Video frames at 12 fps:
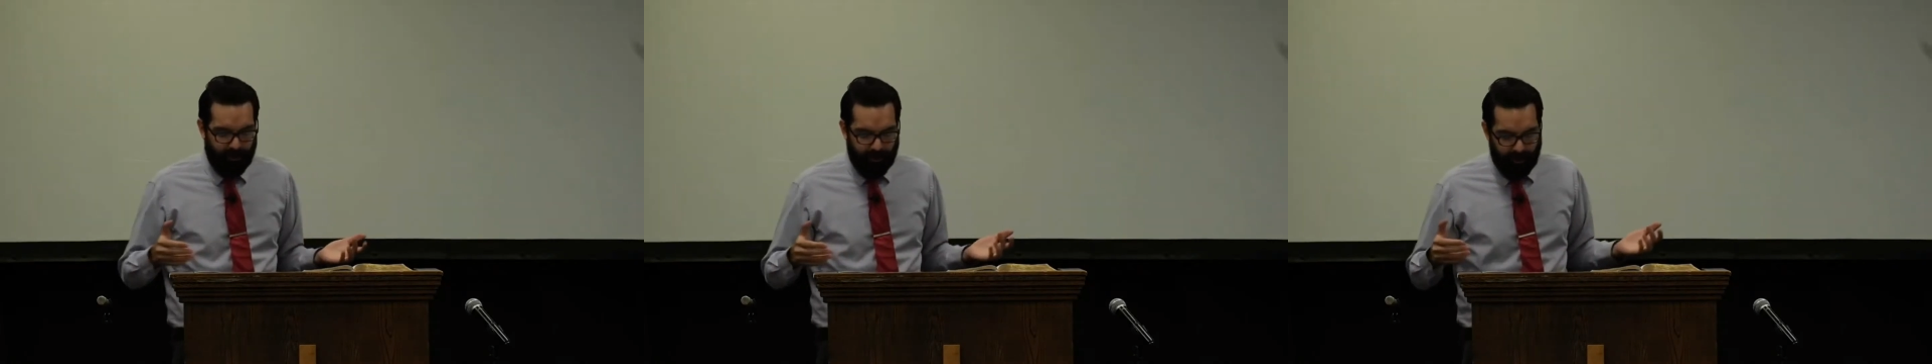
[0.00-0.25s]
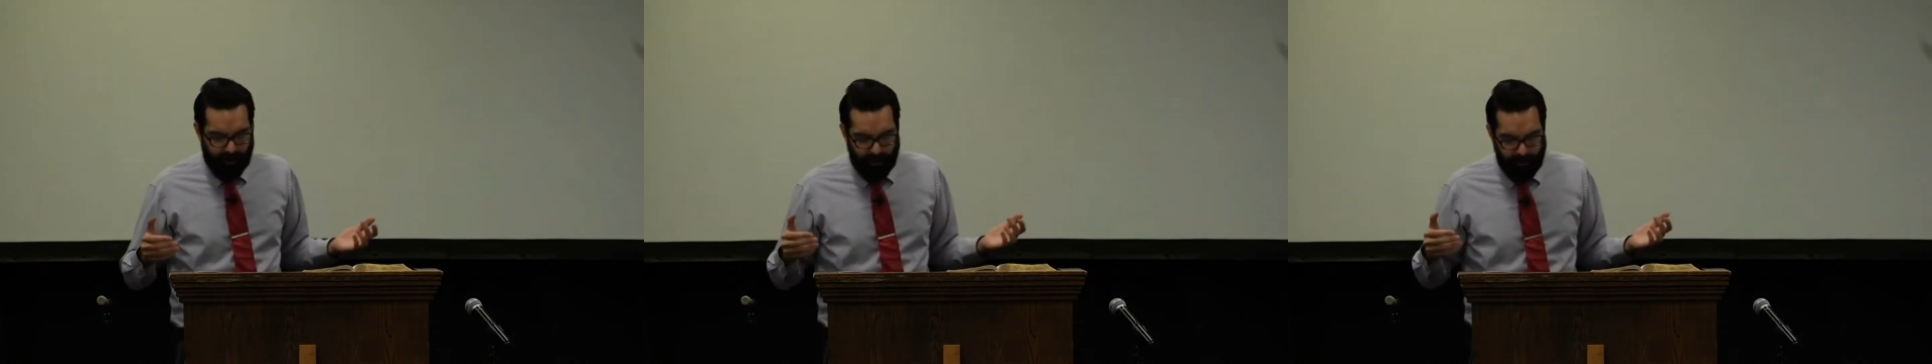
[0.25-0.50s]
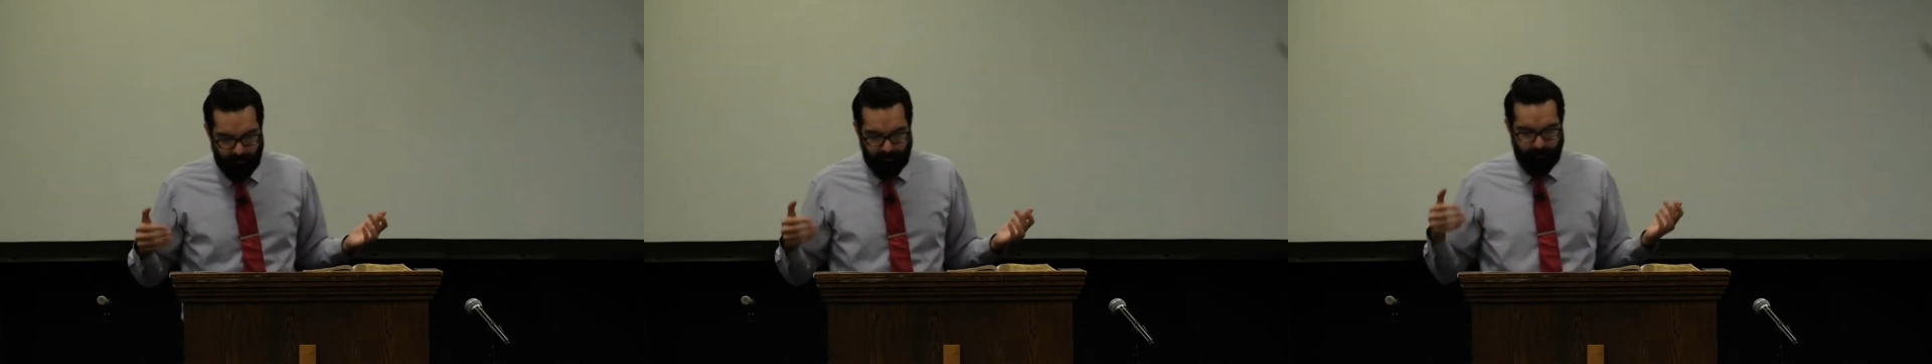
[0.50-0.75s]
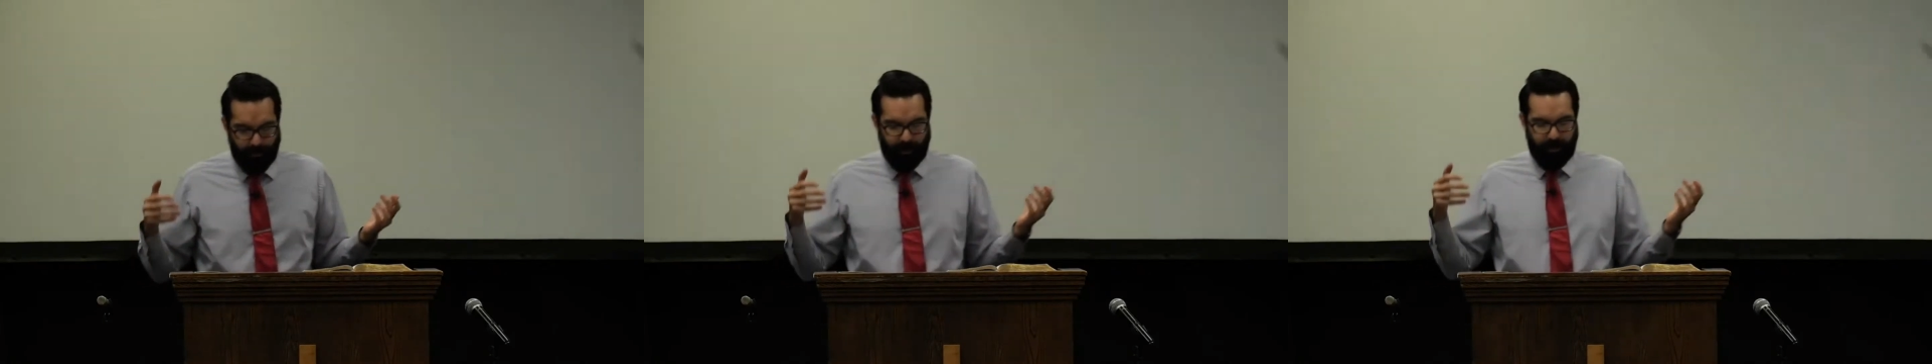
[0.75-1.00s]

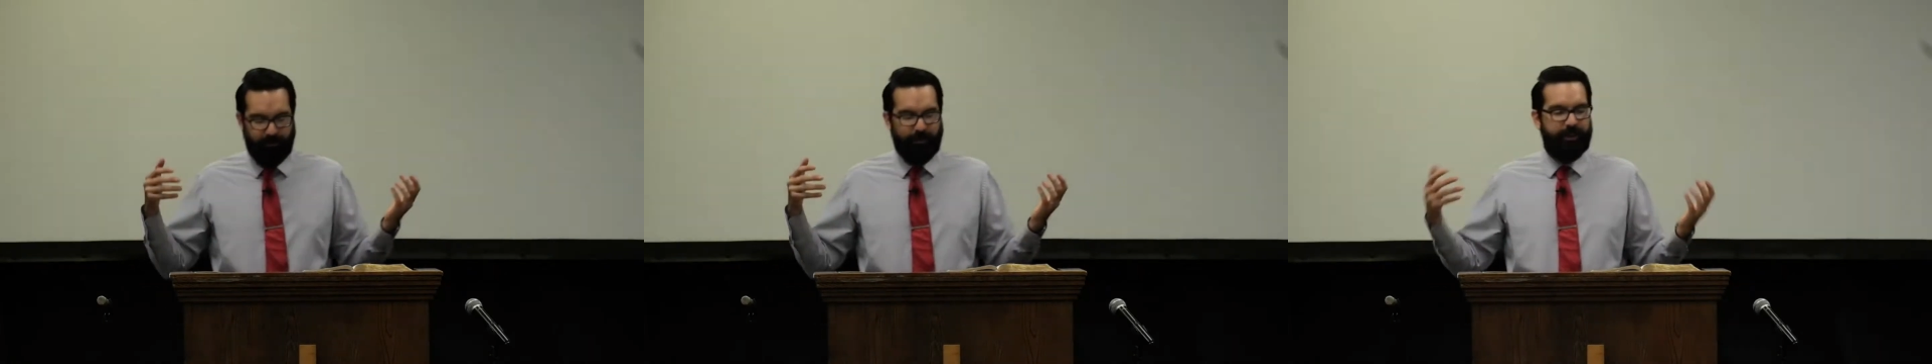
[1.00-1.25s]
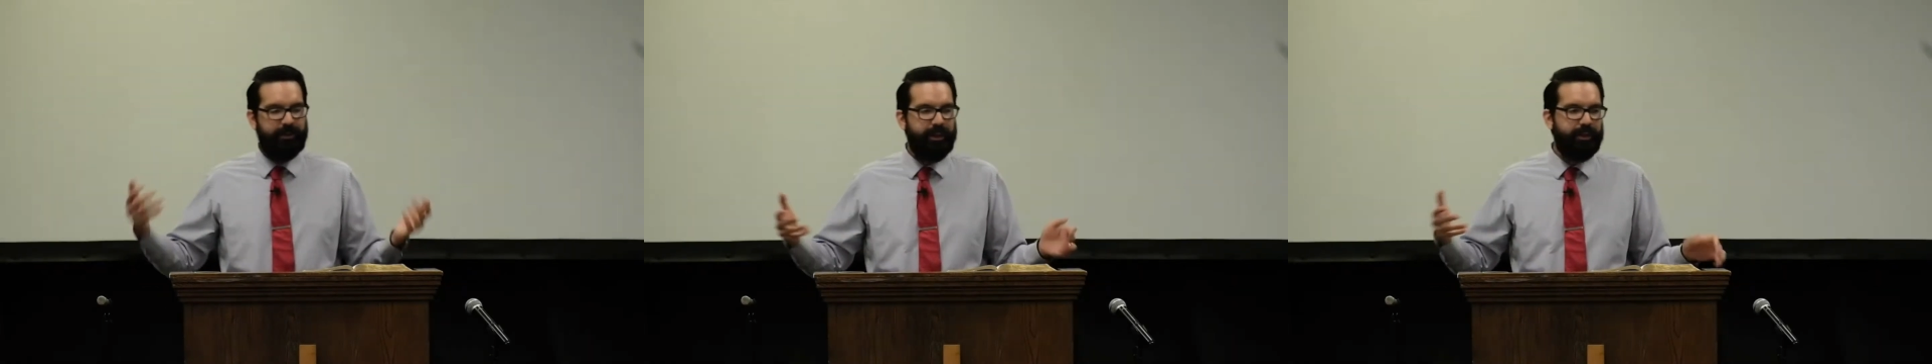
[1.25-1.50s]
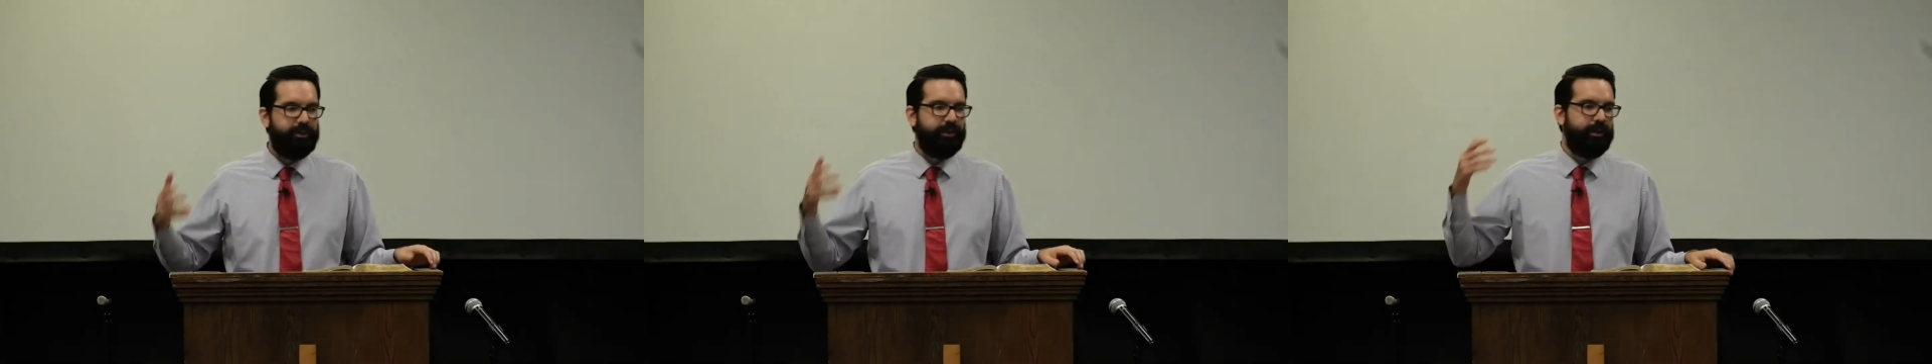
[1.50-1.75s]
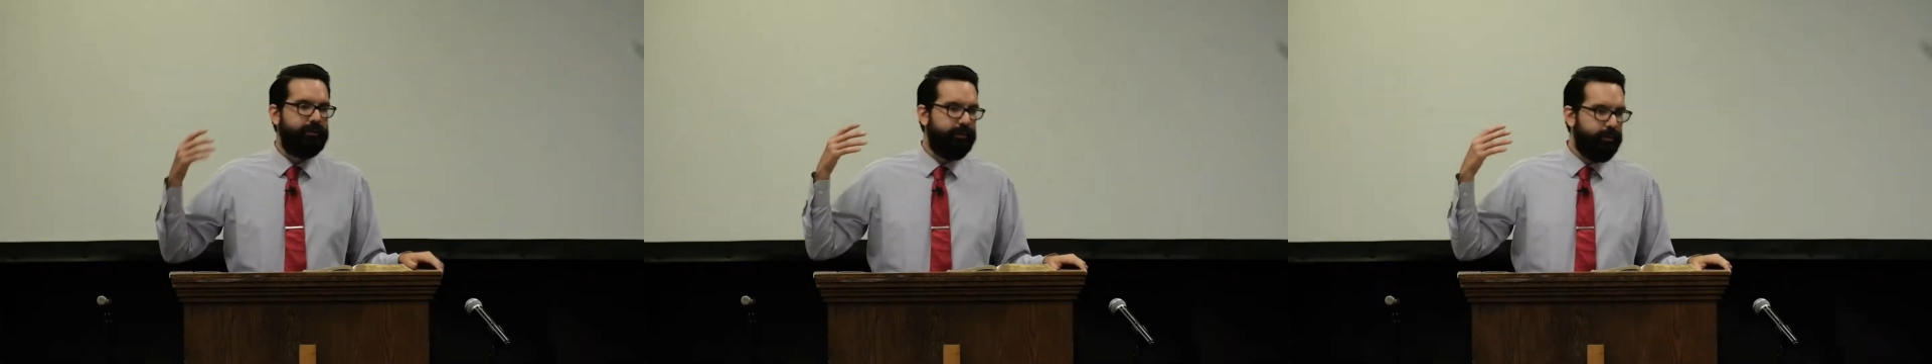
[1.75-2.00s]
for
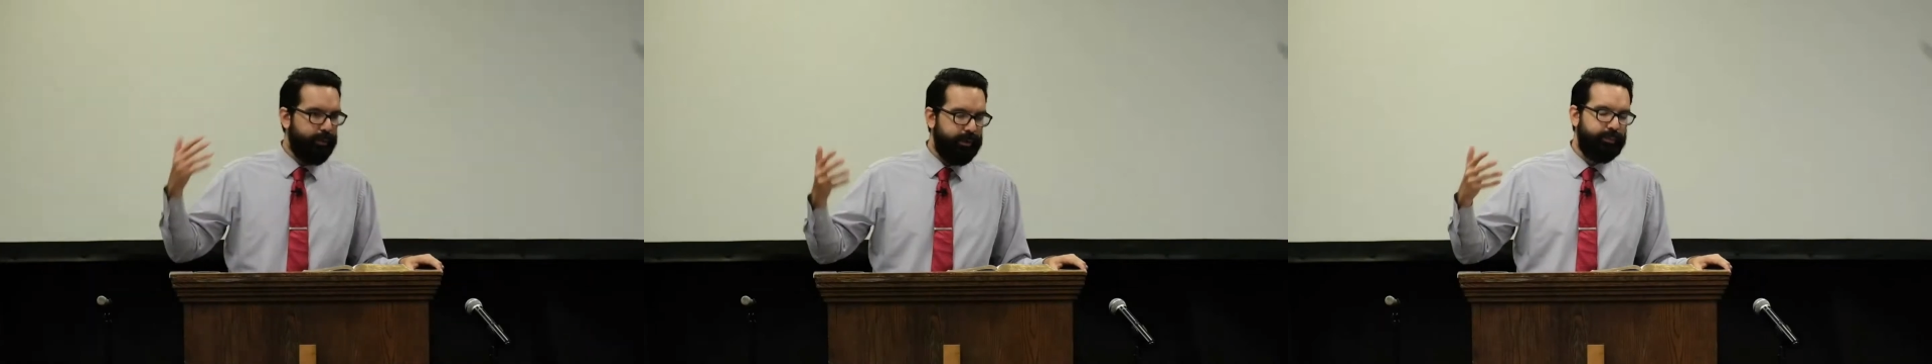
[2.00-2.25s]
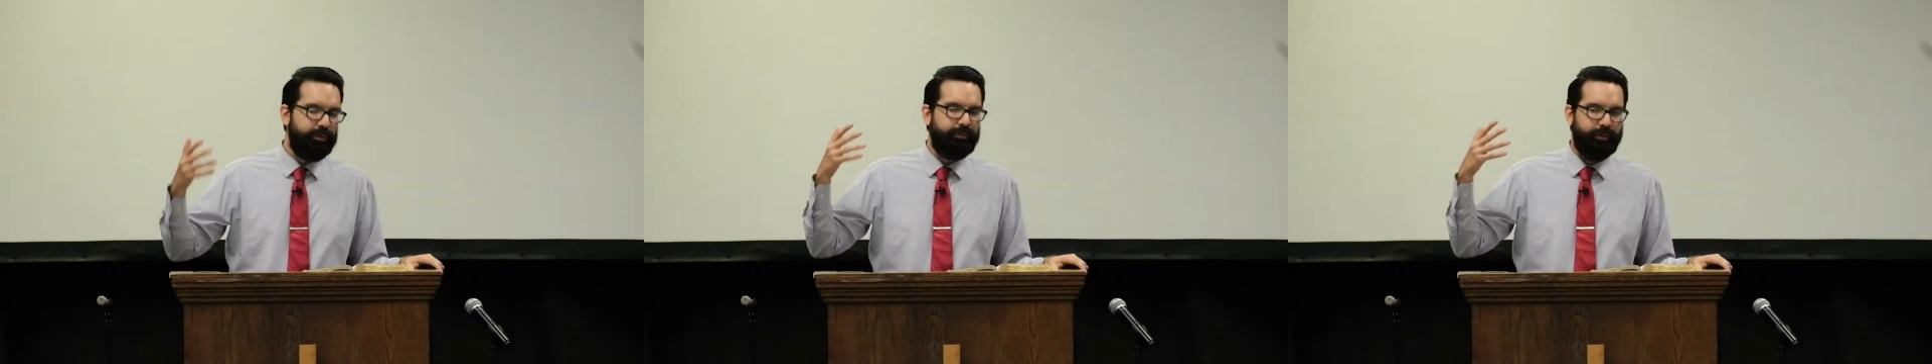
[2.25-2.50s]
teaching, for reproof,